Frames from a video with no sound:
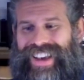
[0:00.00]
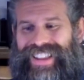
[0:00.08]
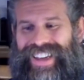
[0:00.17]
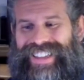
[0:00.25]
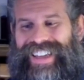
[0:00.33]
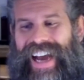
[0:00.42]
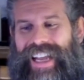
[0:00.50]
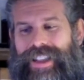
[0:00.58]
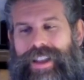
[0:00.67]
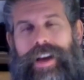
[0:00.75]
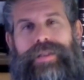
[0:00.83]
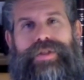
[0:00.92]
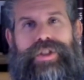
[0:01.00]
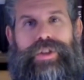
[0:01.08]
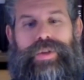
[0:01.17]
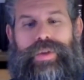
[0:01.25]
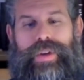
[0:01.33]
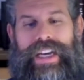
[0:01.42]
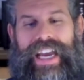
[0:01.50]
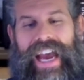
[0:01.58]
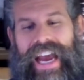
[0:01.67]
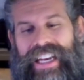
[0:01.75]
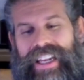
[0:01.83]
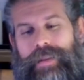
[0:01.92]
that God loves you
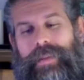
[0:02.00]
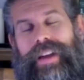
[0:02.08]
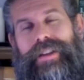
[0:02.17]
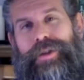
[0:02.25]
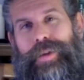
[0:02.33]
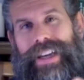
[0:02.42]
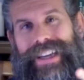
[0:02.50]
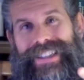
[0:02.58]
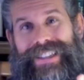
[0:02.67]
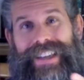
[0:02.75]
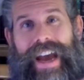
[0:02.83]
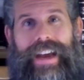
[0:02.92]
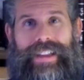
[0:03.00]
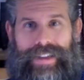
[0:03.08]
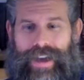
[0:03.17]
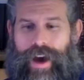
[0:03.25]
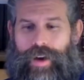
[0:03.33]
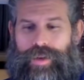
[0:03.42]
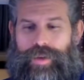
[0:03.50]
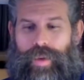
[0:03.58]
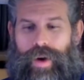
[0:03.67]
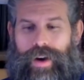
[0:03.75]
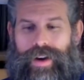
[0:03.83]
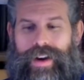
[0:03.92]
and He made you exactly how you
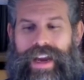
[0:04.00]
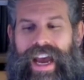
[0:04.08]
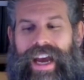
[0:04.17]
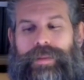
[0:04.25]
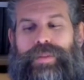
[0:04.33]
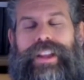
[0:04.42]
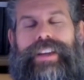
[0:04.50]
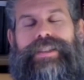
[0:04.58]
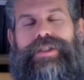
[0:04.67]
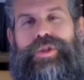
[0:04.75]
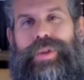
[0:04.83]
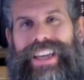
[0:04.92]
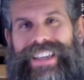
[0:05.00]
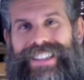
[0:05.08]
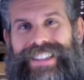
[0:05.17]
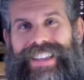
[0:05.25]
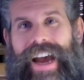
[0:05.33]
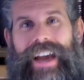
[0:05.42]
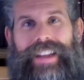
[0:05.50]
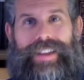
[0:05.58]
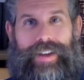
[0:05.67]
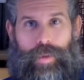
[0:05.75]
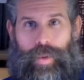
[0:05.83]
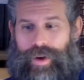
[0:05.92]
are and placed you
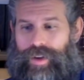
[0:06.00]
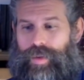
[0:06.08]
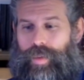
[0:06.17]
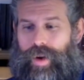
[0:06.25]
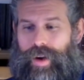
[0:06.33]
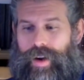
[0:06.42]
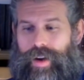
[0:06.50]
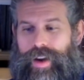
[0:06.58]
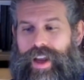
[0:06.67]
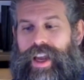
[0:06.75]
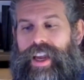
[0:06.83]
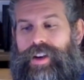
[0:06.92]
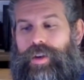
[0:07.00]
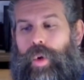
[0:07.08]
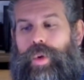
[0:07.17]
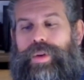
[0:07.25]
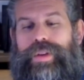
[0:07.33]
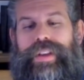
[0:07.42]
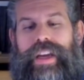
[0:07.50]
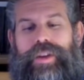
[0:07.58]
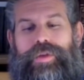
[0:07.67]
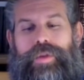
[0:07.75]
exactly where you are in order that you